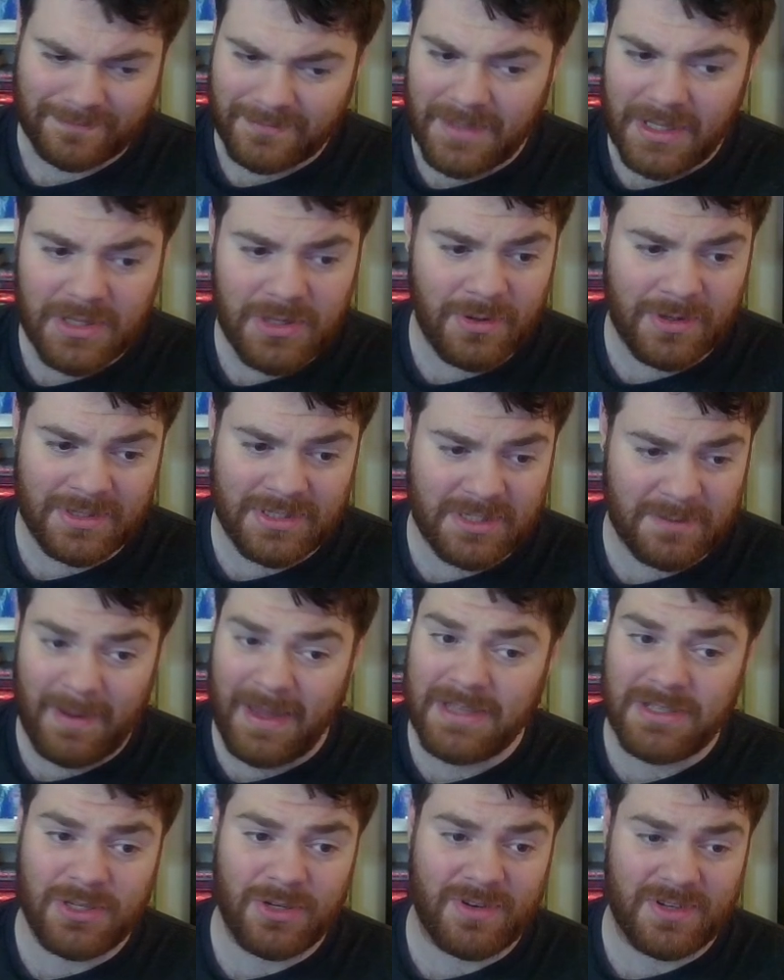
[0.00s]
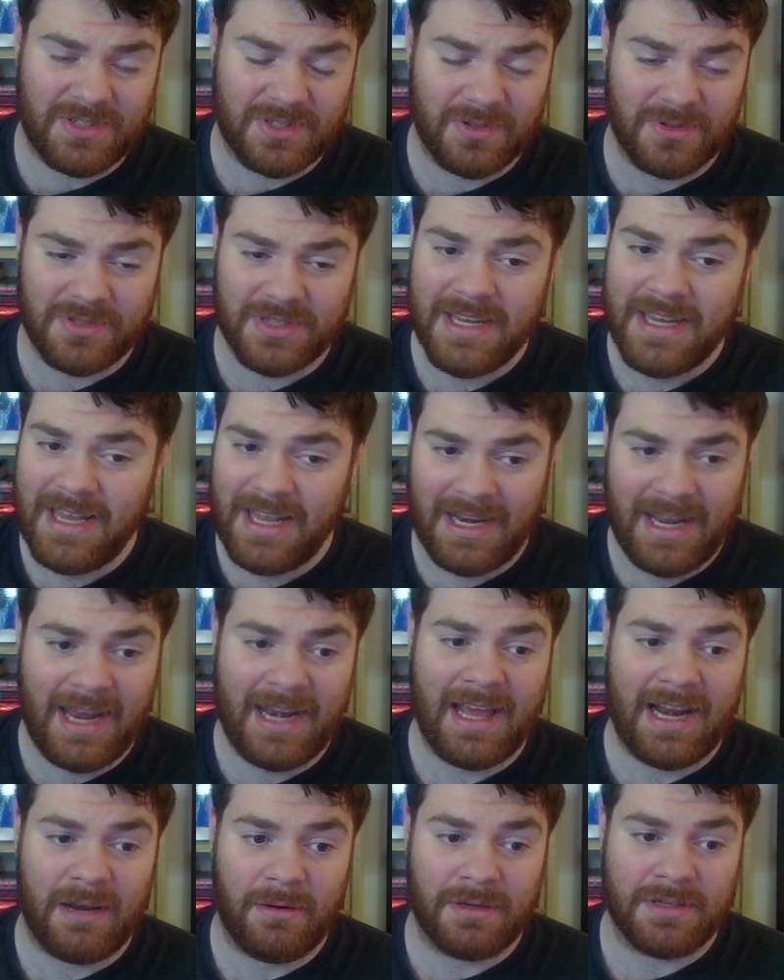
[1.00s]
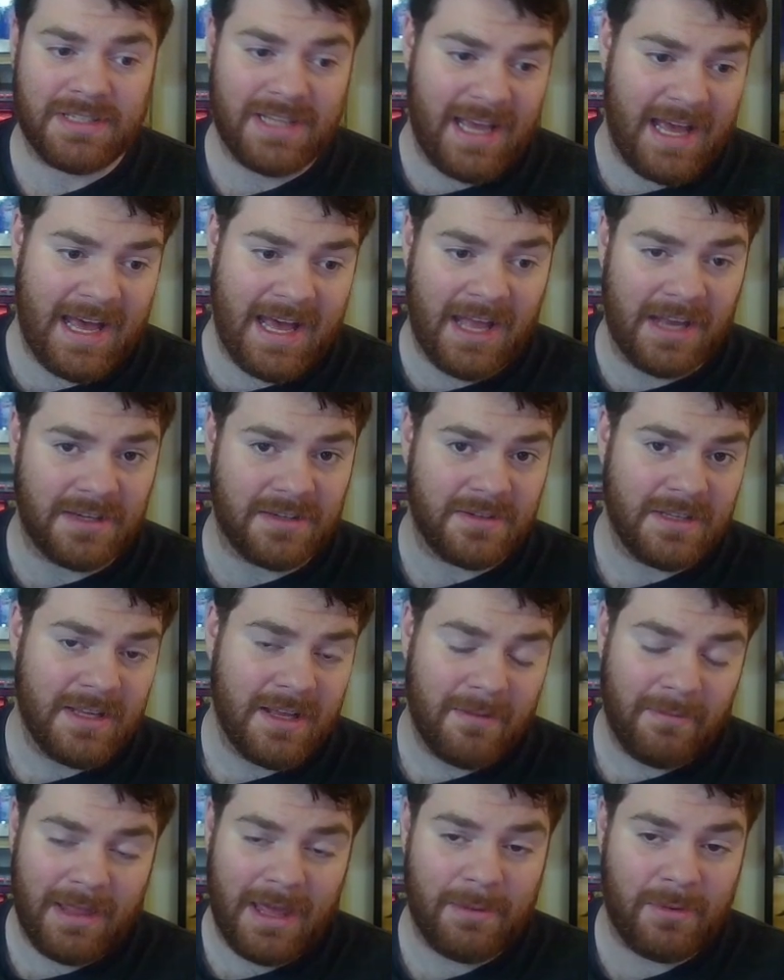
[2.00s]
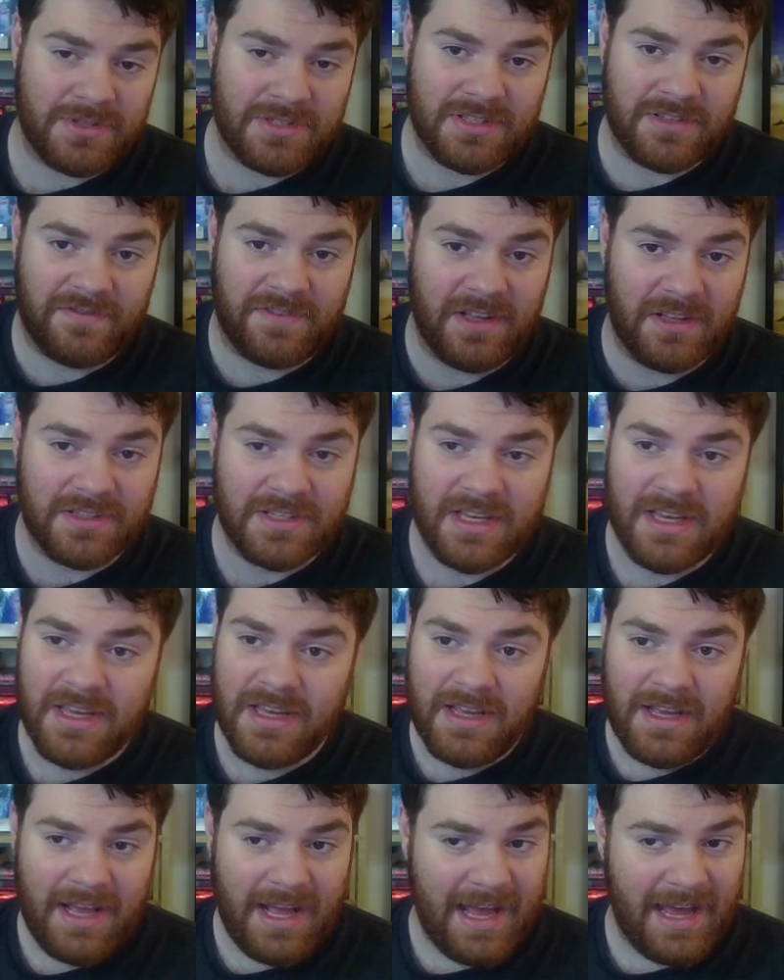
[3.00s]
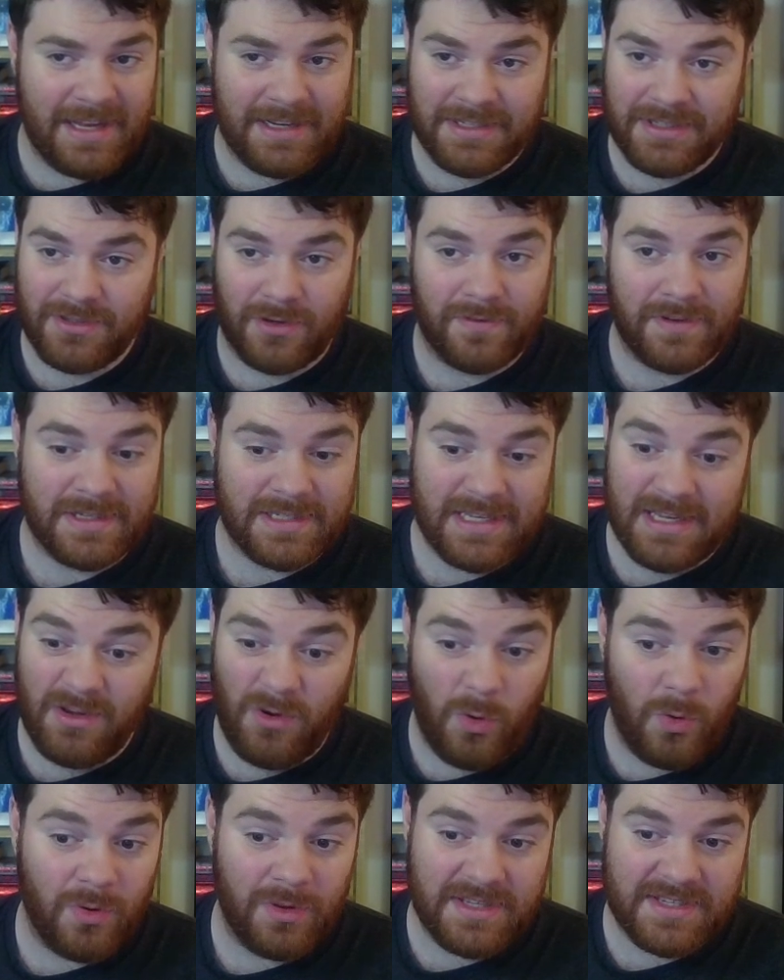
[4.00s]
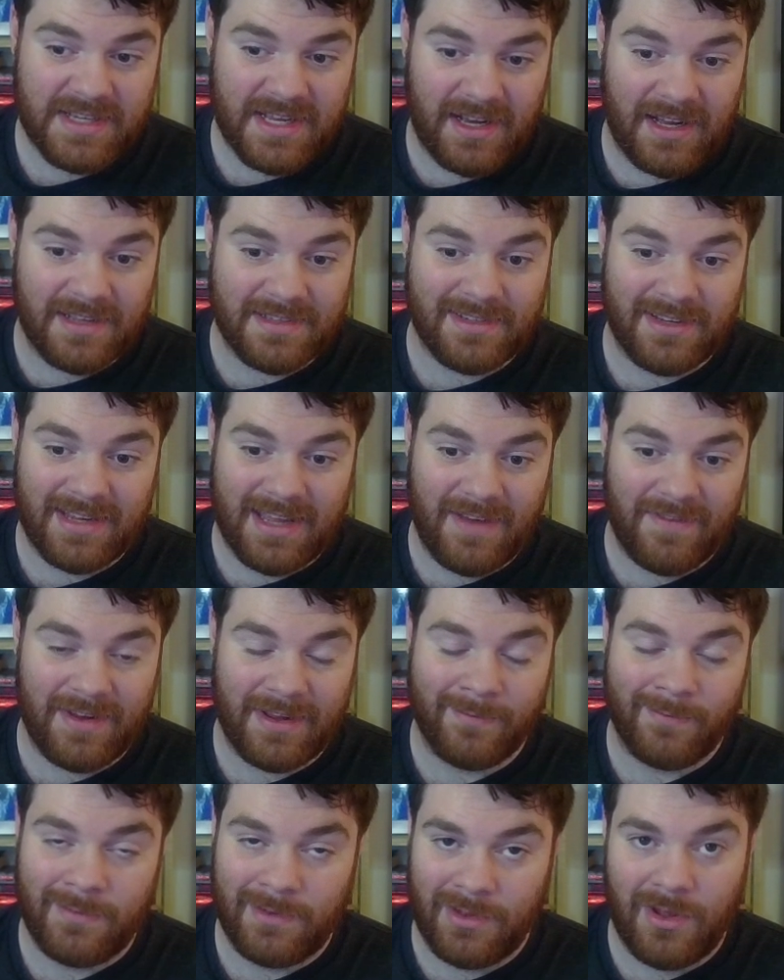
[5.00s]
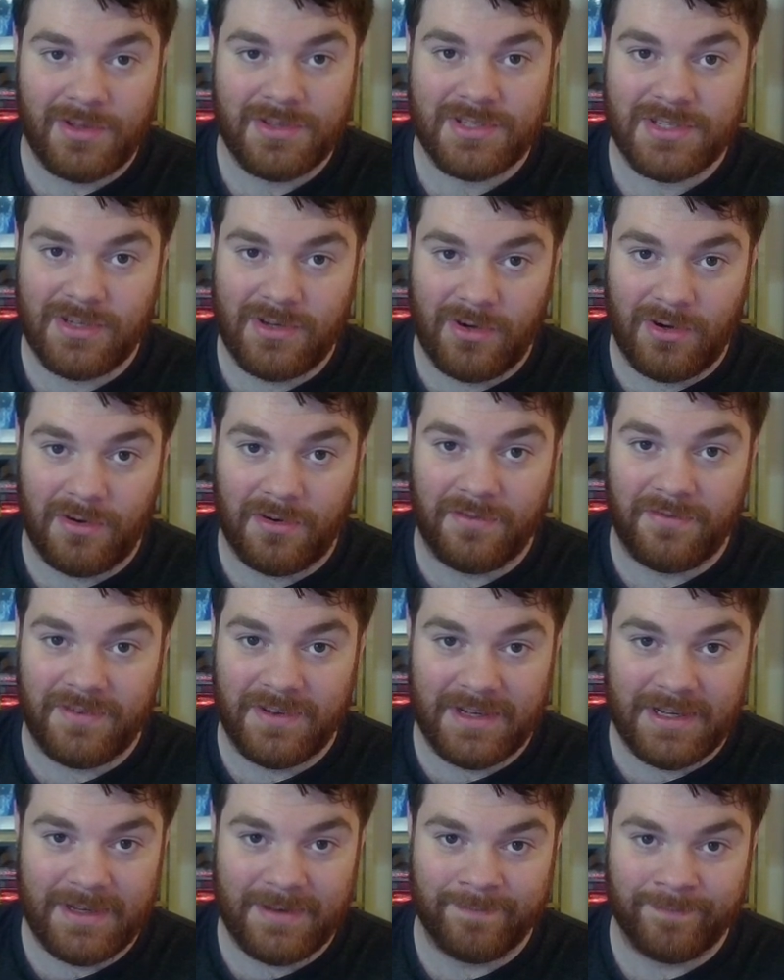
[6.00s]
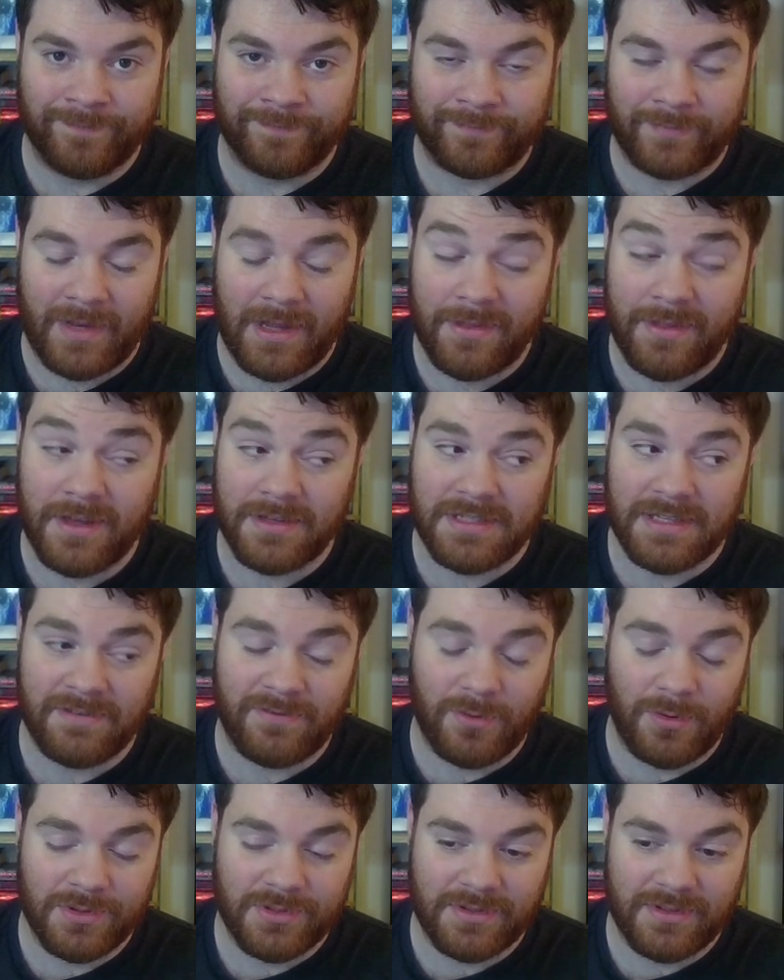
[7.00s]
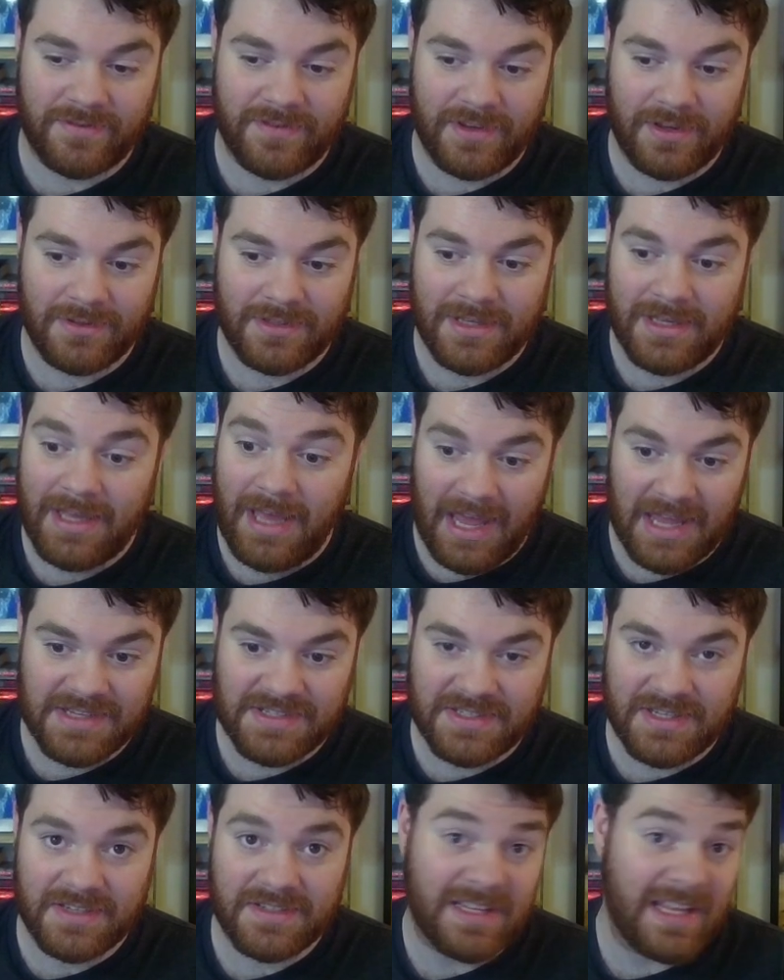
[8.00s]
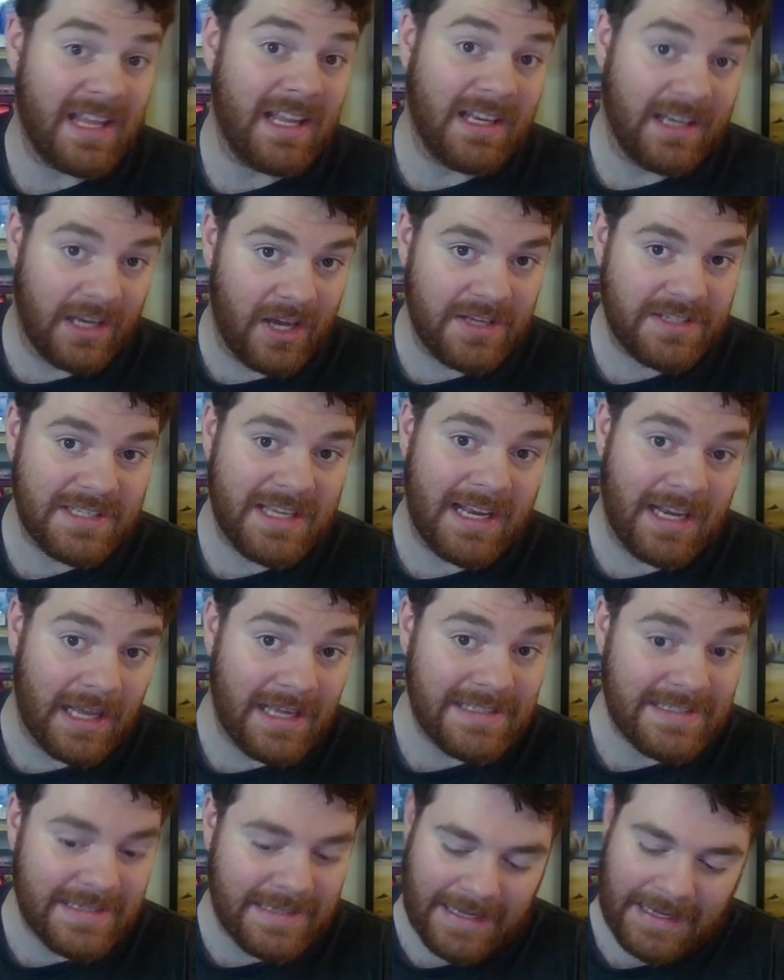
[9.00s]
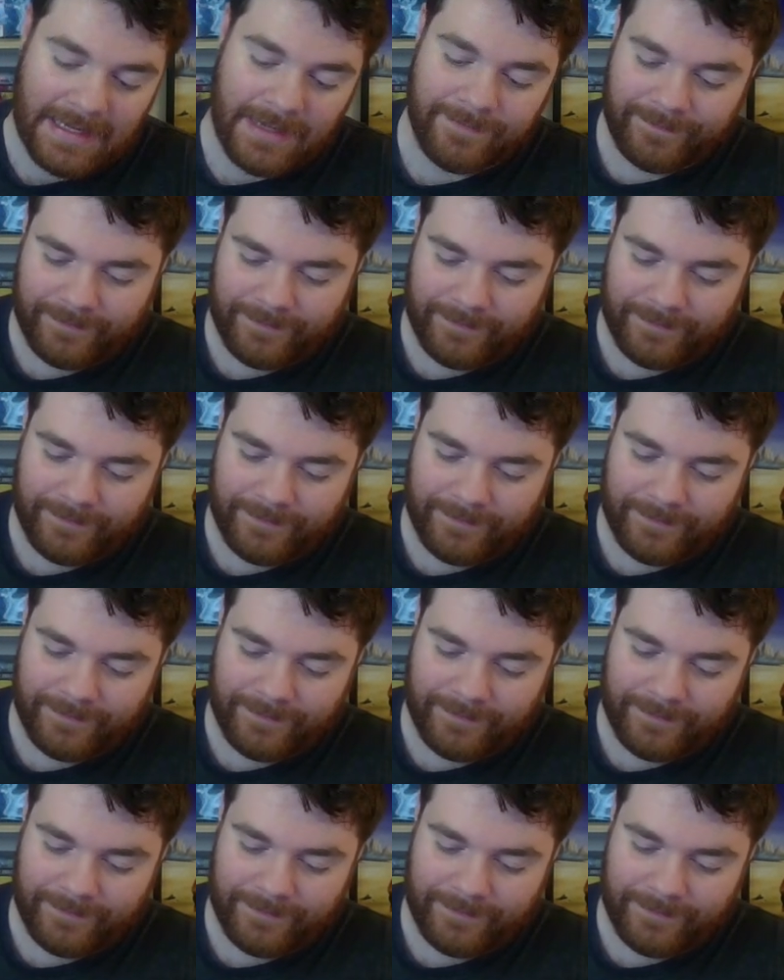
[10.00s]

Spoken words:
you can just pay 2 crystals in any element and play them onto the field. And obviously all these cards like having lots of 13 forwards on the field, as does the lightning.